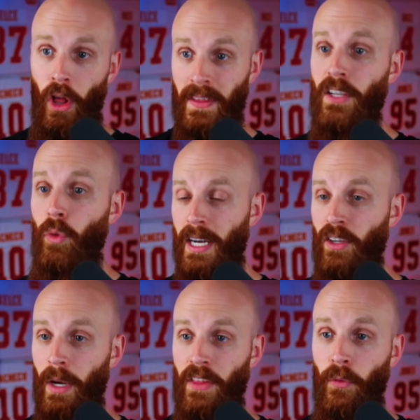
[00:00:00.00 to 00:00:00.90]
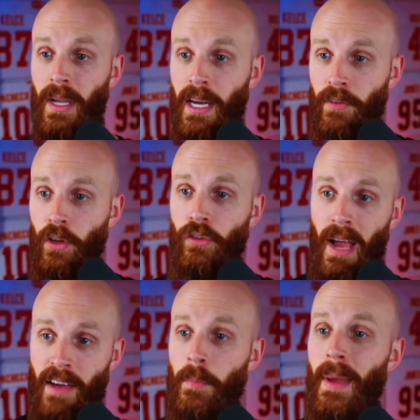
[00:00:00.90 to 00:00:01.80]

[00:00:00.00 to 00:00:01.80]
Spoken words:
in the 2023 NFL draft,